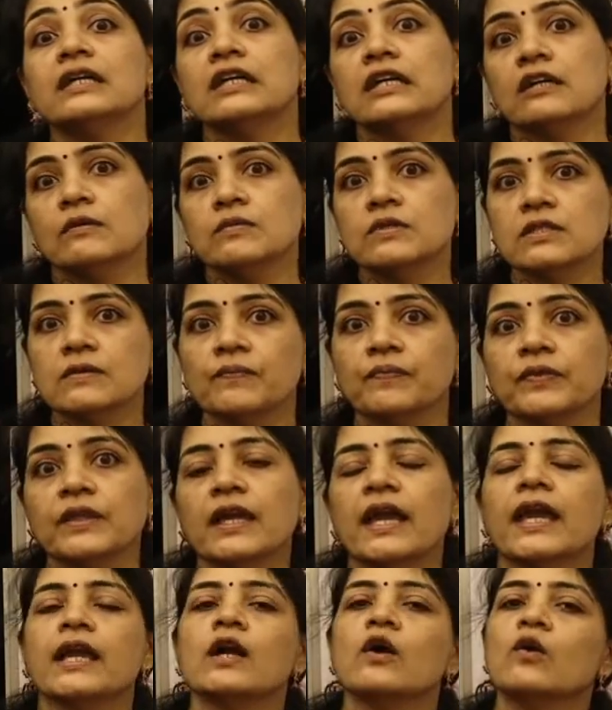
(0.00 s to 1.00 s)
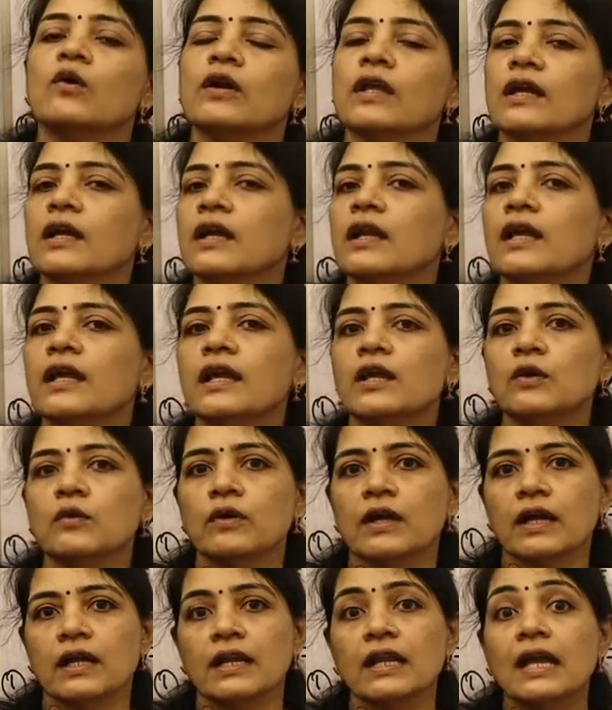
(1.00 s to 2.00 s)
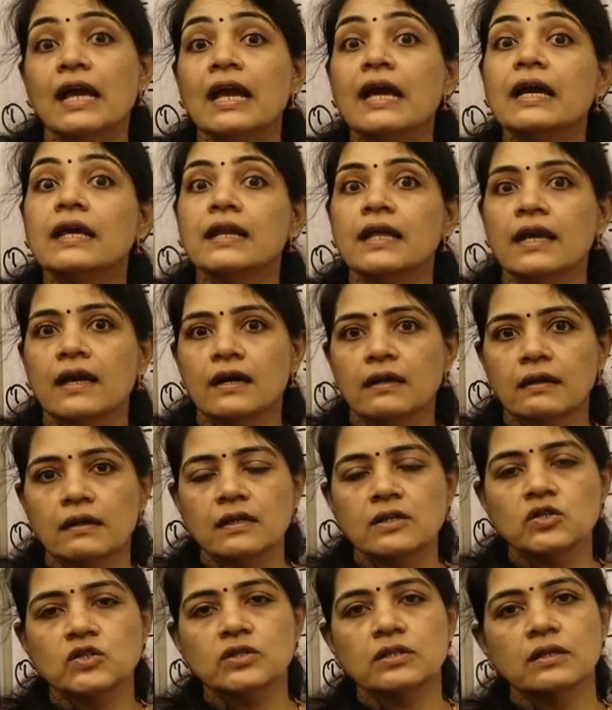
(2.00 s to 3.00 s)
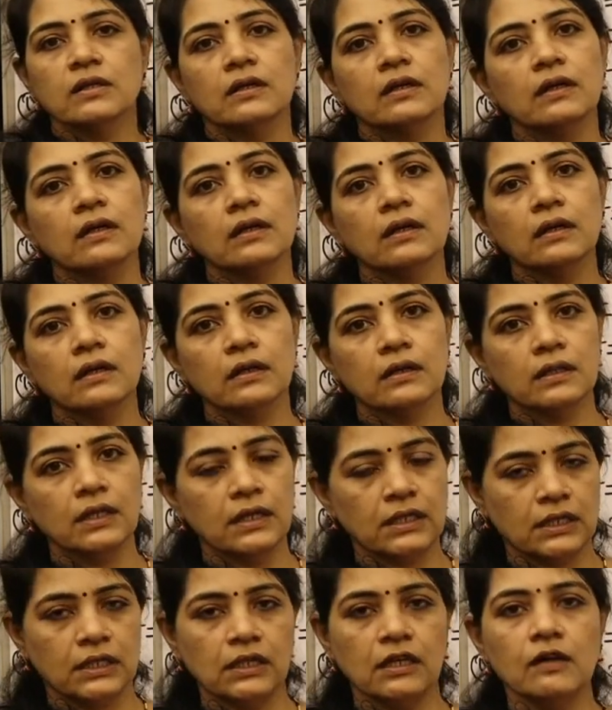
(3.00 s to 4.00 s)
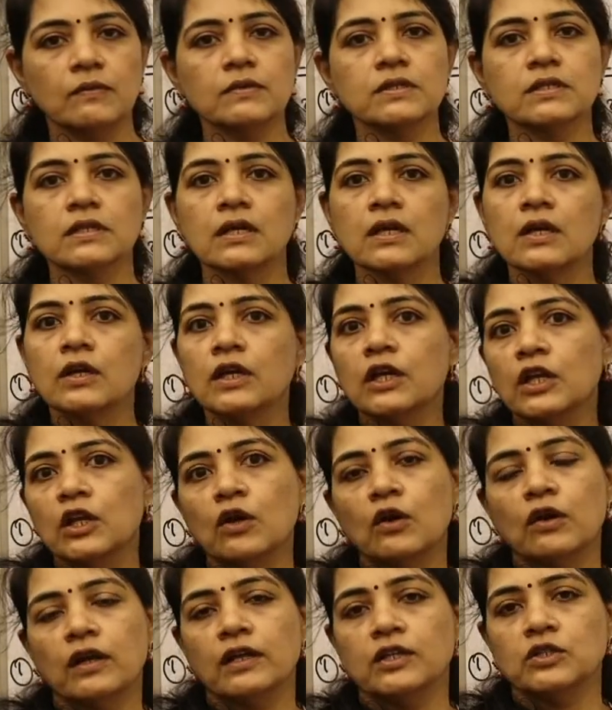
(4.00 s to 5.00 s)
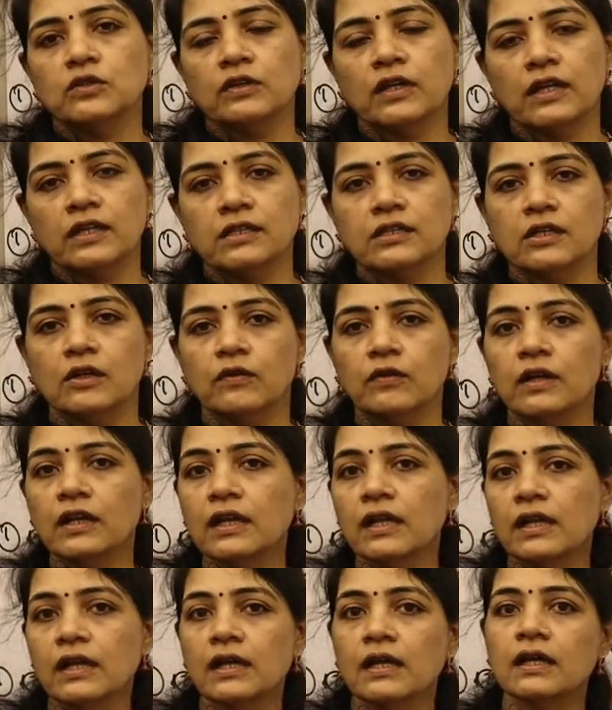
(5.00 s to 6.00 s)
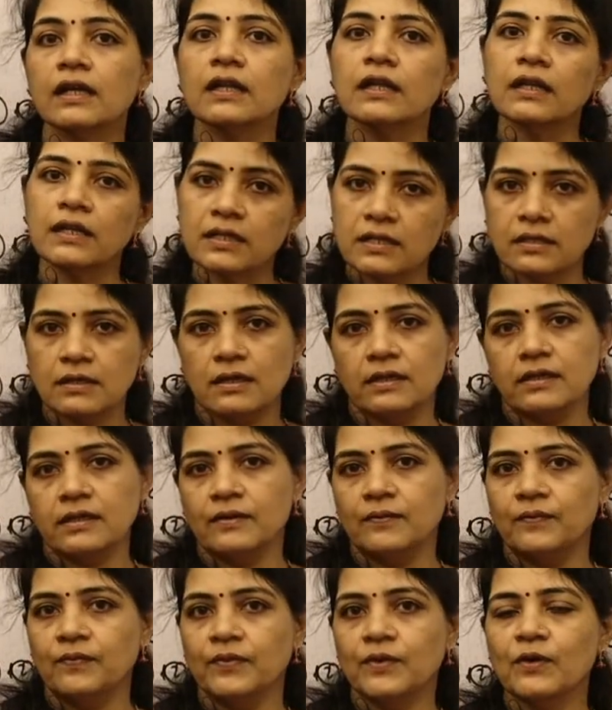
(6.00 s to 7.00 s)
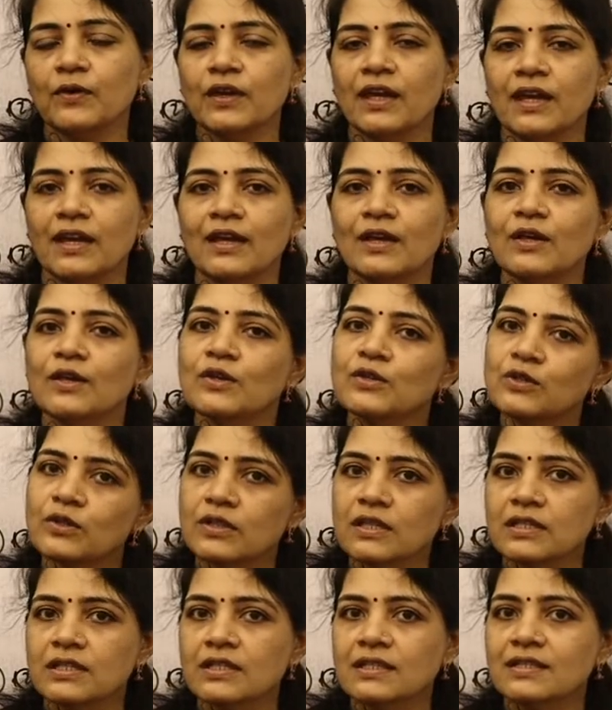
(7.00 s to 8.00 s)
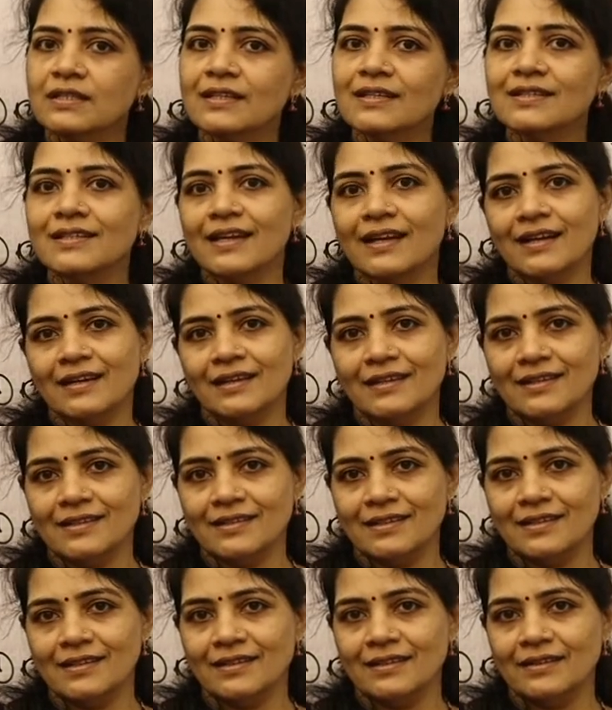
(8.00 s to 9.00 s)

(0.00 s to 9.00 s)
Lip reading: terms, accordingly you can rearrange the terms in order to get our result. Okay, so this is the second result.